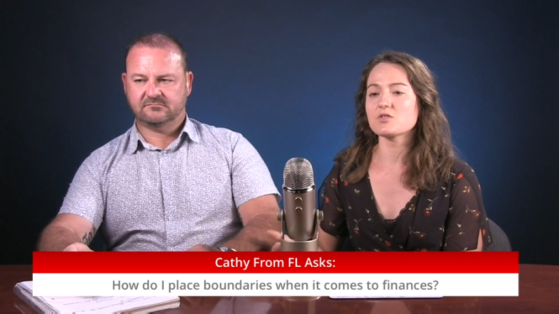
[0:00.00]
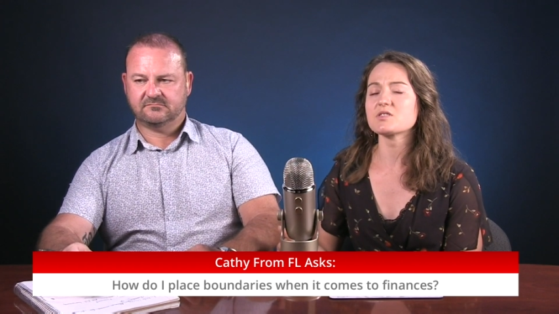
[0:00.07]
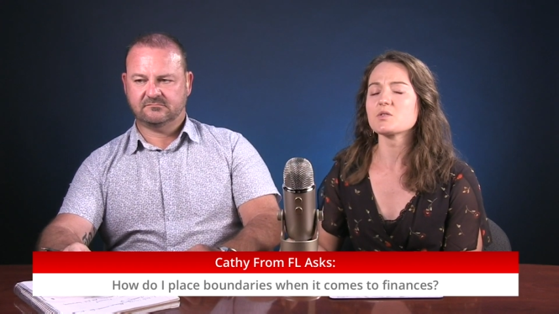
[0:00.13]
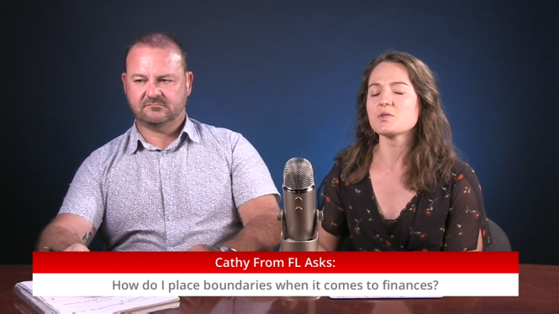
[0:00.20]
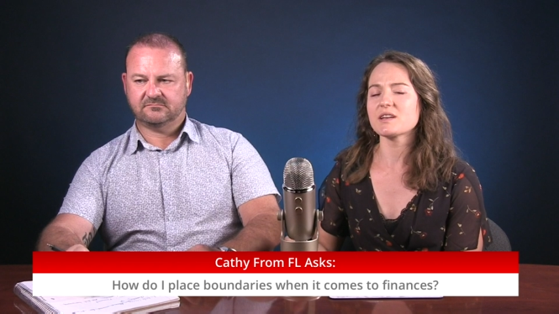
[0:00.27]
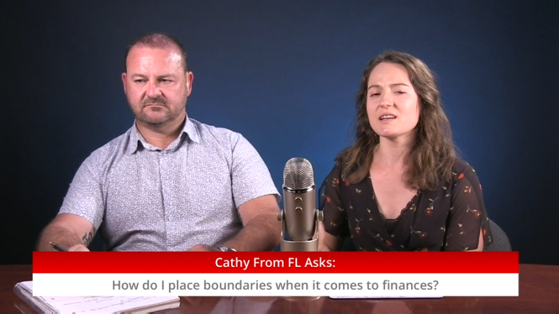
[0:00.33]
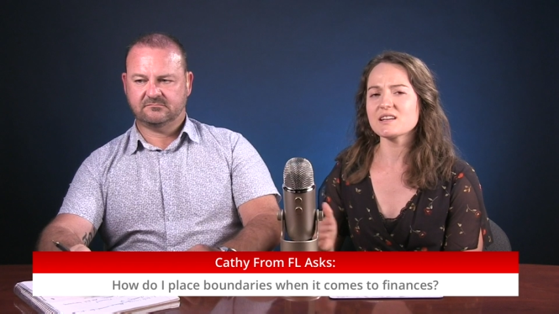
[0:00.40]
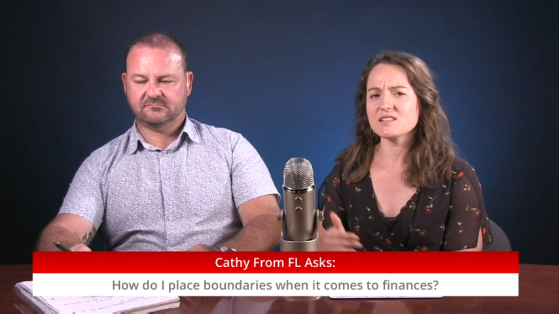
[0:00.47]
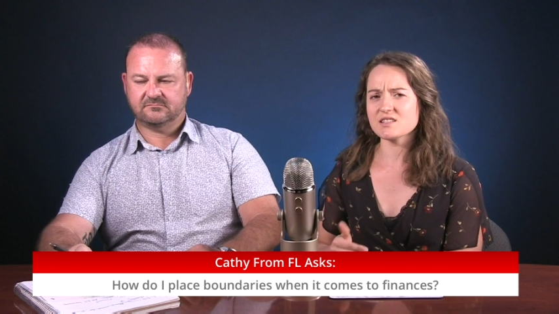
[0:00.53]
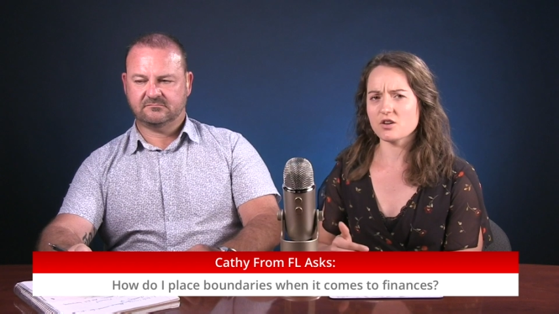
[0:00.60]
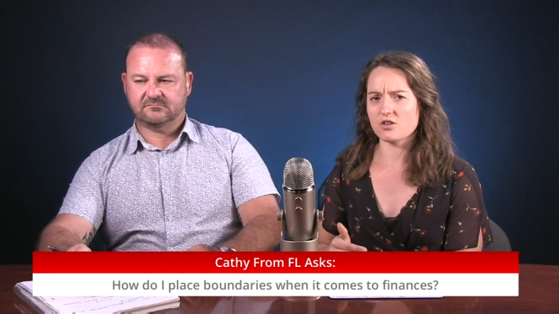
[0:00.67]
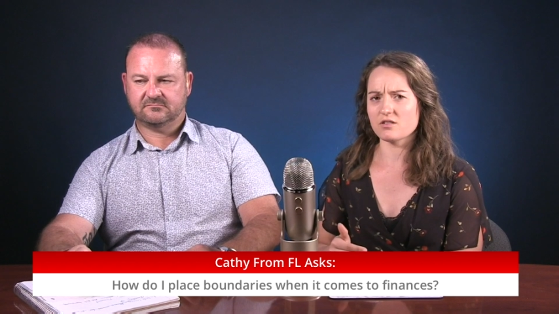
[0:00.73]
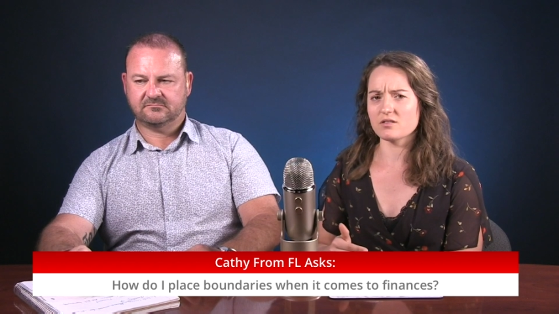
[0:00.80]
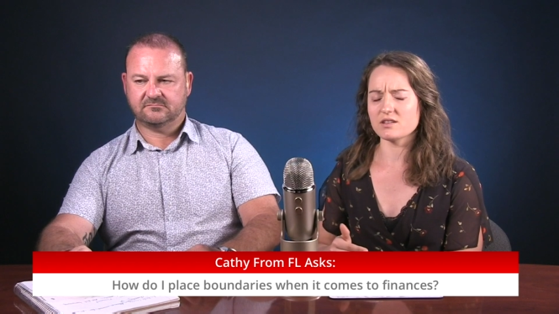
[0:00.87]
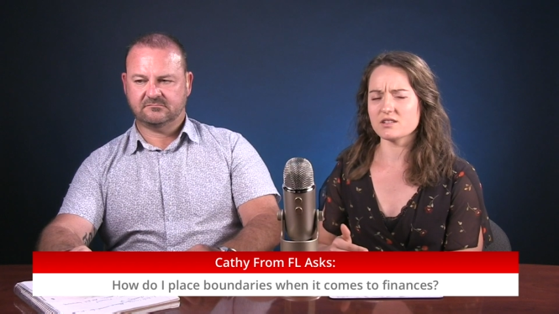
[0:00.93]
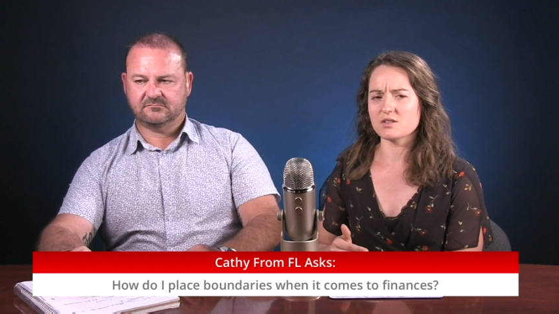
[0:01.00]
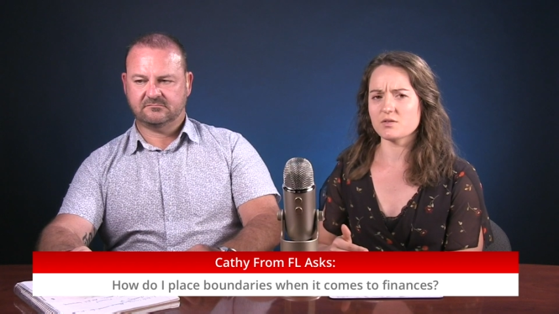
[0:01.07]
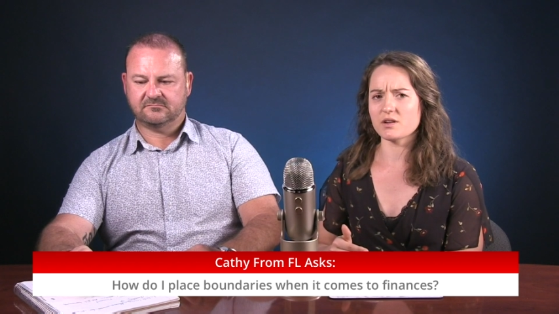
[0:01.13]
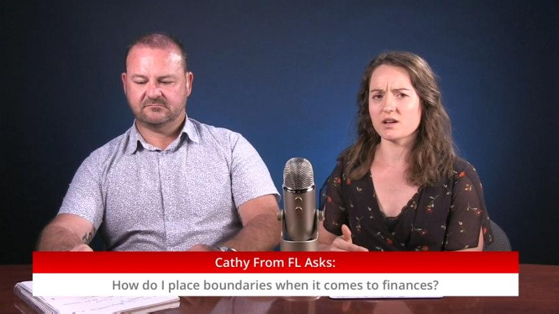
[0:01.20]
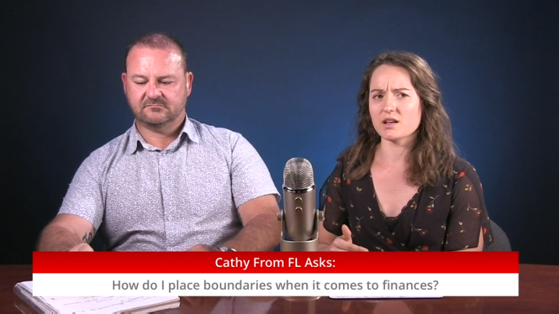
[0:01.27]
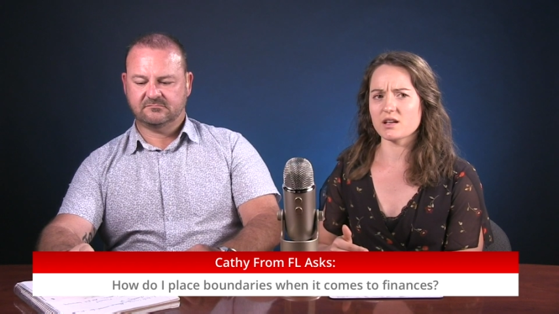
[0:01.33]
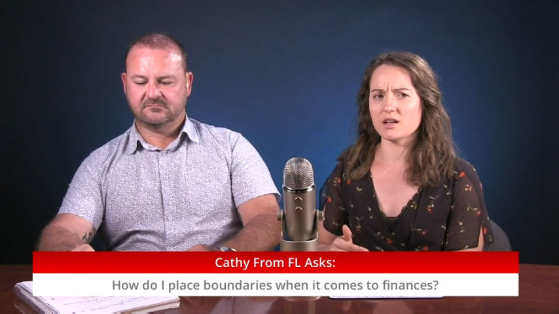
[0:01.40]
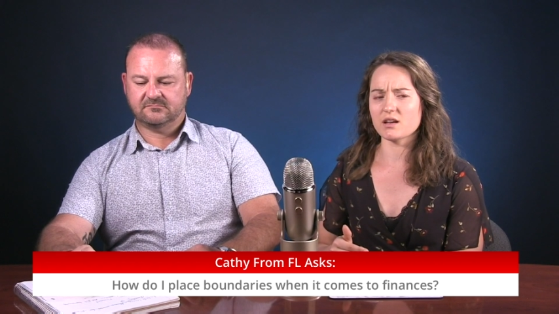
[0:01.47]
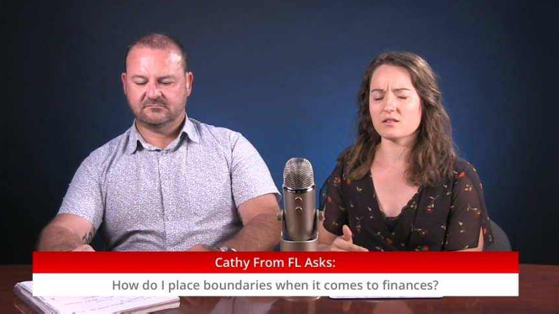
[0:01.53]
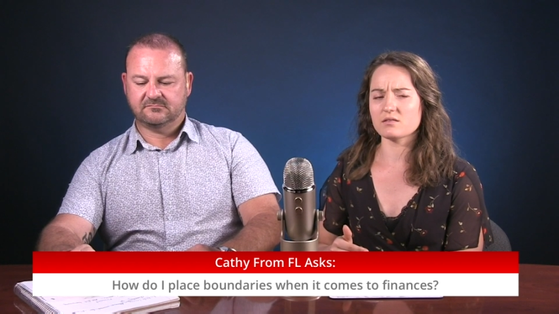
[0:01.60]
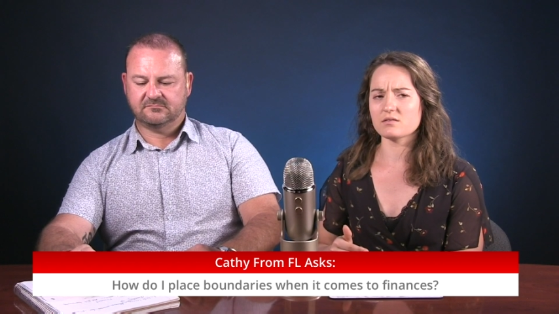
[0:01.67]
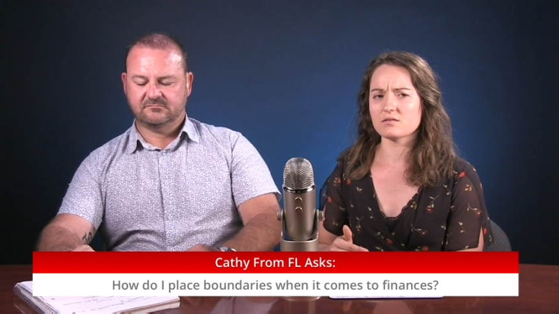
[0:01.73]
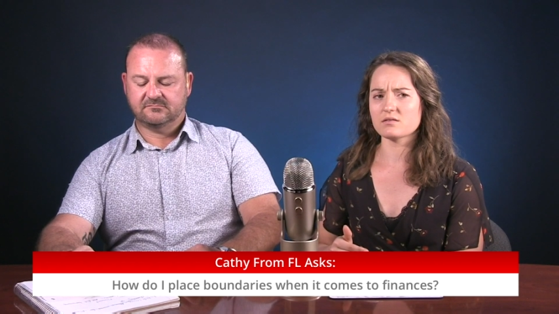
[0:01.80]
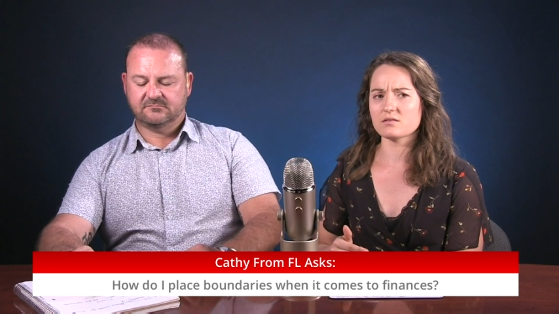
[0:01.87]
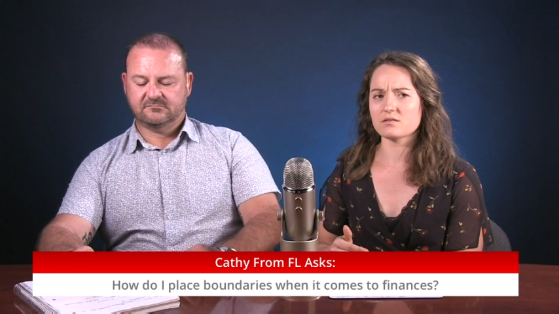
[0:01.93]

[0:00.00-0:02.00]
Speaker 1: so he is currently doing it again.